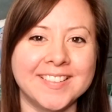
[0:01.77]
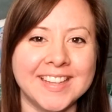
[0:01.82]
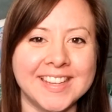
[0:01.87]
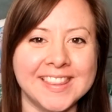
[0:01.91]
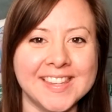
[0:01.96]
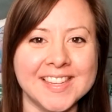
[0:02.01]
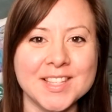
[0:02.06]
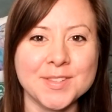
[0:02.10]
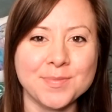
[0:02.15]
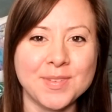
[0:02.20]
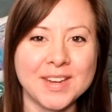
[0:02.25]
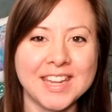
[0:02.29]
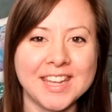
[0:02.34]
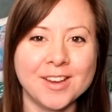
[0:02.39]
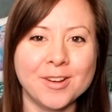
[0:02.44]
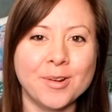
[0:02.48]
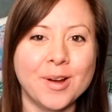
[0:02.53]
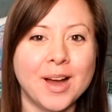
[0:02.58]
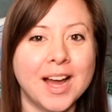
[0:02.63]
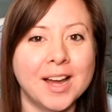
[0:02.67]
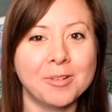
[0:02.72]
In this
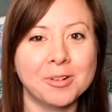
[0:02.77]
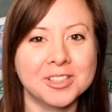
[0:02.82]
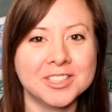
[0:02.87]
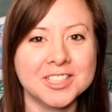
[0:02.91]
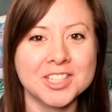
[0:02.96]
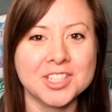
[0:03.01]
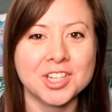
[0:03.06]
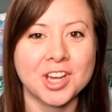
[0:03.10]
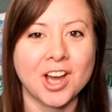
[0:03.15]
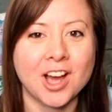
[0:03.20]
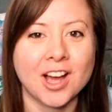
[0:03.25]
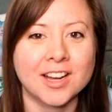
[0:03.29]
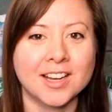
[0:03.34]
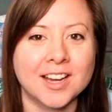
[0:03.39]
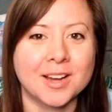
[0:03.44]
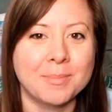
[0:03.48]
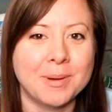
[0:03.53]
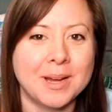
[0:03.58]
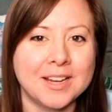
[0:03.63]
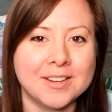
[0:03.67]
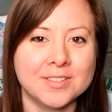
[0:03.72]
video, I want to talk
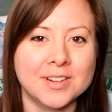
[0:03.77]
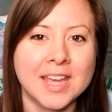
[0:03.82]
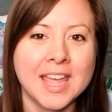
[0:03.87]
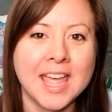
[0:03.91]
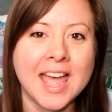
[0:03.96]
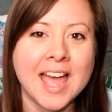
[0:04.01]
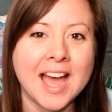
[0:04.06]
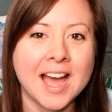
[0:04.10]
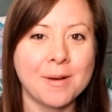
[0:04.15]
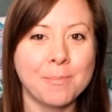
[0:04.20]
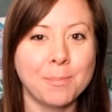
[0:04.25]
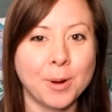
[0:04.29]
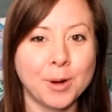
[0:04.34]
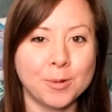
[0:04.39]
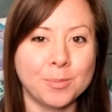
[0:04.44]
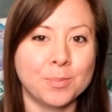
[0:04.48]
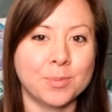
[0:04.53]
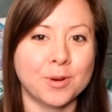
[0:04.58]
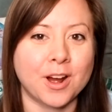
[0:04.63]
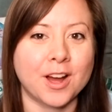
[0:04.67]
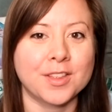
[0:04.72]
about
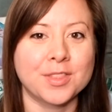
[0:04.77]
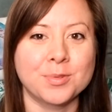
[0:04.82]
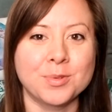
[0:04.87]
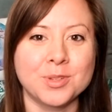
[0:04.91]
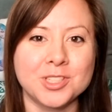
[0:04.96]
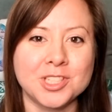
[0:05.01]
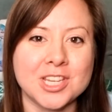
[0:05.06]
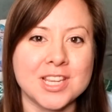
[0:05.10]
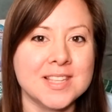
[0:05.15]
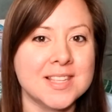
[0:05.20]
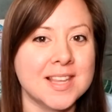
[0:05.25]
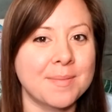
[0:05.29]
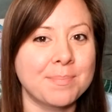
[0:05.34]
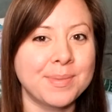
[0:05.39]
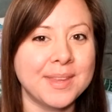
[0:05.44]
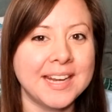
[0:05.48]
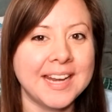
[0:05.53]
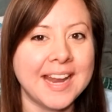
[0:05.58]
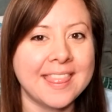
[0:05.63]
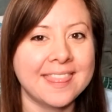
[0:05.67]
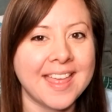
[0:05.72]
bone broth, which is
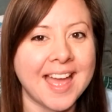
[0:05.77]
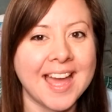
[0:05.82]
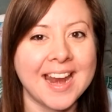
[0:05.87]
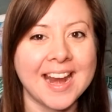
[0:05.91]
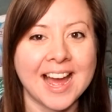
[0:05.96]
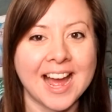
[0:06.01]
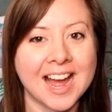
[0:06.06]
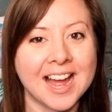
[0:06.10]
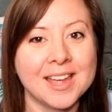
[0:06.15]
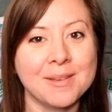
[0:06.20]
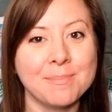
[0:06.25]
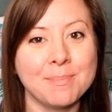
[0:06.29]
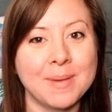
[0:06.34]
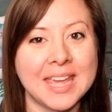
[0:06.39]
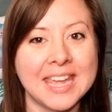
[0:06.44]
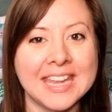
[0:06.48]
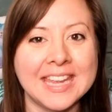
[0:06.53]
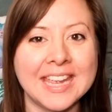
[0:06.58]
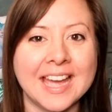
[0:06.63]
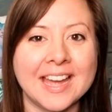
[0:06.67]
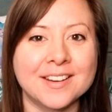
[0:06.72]
something that I
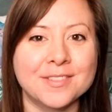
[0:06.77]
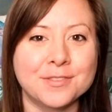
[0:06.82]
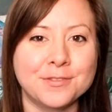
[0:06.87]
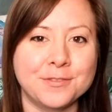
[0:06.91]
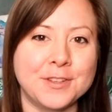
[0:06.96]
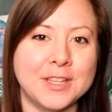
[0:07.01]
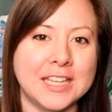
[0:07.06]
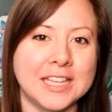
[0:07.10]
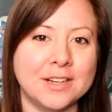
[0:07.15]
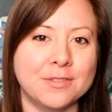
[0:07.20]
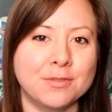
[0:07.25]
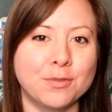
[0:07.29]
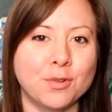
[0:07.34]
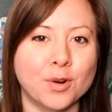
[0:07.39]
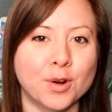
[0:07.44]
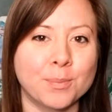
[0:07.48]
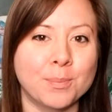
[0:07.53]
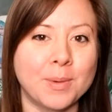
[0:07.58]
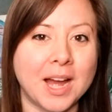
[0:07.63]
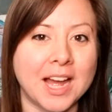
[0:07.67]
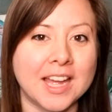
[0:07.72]
make and feed
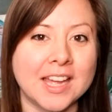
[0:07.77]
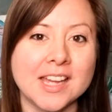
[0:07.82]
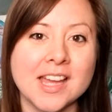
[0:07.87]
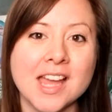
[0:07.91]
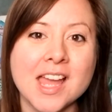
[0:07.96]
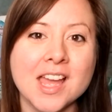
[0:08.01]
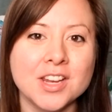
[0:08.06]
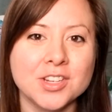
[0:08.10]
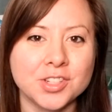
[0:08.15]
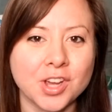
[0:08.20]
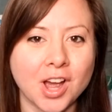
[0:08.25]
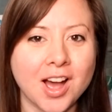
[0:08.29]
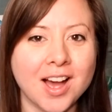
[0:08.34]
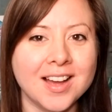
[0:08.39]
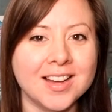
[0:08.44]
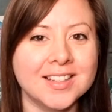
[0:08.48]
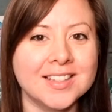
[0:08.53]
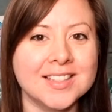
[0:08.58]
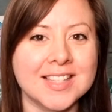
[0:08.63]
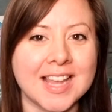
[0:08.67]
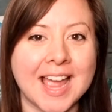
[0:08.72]
for my
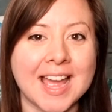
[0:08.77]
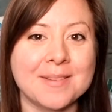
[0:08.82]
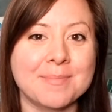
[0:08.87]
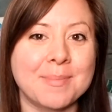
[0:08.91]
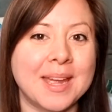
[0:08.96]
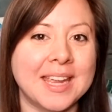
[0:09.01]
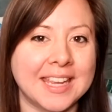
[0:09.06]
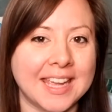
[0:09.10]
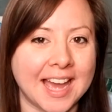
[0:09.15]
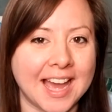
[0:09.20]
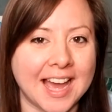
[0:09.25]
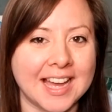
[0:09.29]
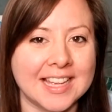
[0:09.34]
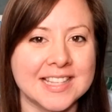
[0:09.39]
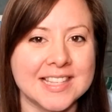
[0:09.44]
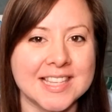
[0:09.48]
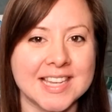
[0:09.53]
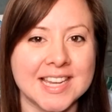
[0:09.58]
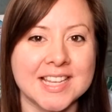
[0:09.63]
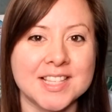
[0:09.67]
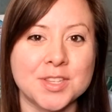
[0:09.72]
dogs and my
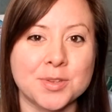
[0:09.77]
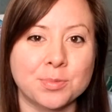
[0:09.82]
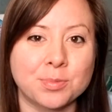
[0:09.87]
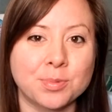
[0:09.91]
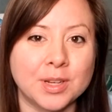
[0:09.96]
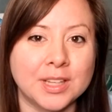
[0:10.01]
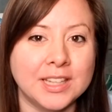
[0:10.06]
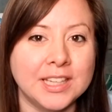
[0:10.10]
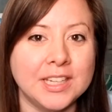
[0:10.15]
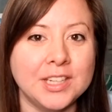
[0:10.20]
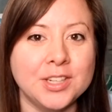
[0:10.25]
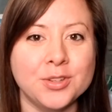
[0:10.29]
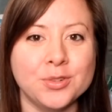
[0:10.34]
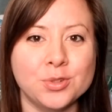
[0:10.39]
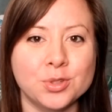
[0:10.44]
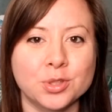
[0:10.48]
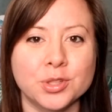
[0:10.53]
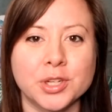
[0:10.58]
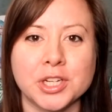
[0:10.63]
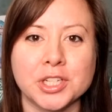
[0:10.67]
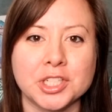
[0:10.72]
cats. It's really
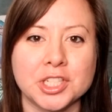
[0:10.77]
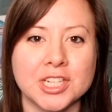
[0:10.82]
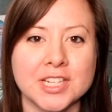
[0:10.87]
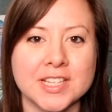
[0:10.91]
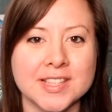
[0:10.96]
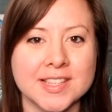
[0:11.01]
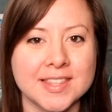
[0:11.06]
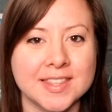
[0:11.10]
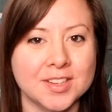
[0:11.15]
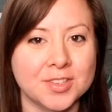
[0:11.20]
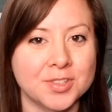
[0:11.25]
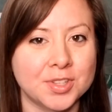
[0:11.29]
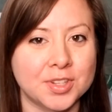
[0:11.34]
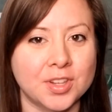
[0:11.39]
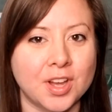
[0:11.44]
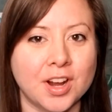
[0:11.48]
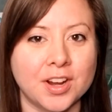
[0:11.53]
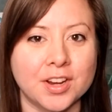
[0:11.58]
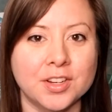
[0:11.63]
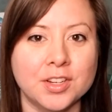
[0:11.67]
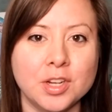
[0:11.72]
nutritious. There's a
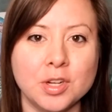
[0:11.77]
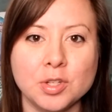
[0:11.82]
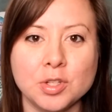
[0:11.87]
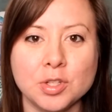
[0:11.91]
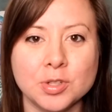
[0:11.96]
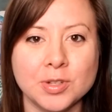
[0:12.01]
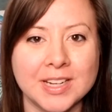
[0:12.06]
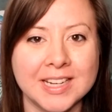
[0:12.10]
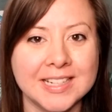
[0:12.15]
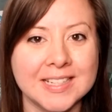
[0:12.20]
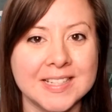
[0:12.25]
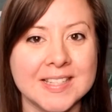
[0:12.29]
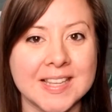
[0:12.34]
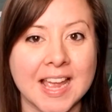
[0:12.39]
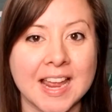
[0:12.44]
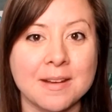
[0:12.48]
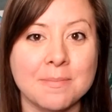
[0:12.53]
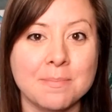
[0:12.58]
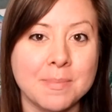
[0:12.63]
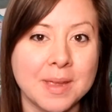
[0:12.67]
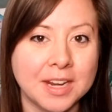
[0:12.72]
lot of nutrients
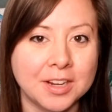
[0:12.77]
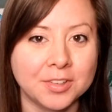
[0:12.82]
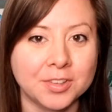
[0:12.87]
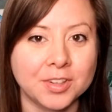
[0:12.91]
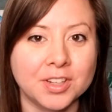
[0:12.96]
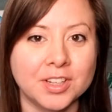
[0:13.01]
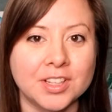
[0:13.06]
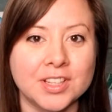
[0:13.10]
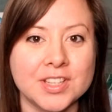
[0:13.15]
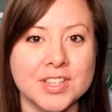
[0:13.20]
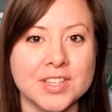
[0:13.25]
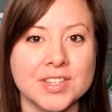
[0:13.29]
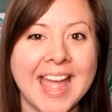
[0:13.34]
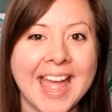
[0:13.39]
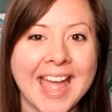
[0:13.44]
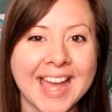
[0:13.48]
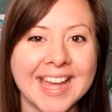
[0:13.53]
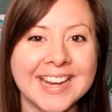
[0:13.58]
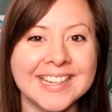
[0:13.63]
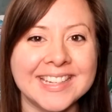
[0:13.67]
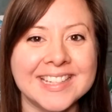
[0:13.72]
and minerals,
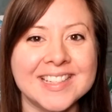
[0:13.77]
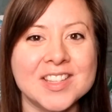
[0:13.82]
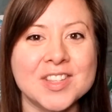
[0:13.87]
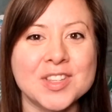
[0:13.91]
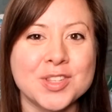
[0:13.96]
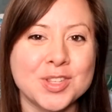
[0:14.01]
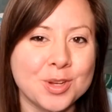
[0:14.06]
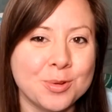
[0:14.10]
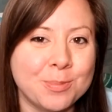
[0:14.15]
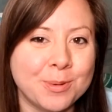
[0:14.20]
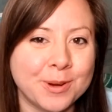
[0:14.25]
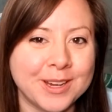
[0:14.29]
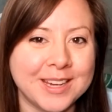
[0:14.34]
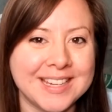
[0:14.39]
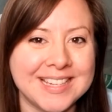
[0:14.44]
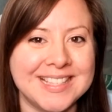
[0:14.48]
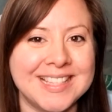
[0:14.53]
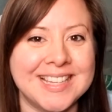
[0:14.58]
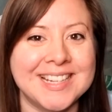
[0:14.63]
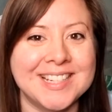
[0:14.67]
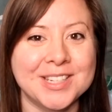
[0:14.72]
and it's super
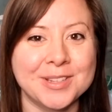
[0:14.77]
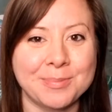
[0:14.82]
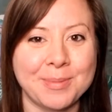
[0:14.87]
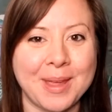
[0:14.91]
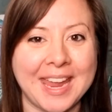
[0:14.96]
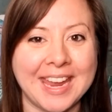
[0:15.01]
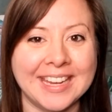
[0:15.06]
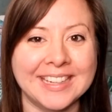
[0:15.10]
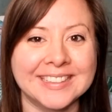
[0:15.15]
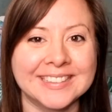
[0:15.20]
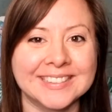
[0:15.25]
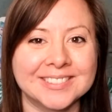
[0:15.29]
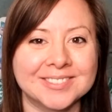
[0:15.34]
easy to make.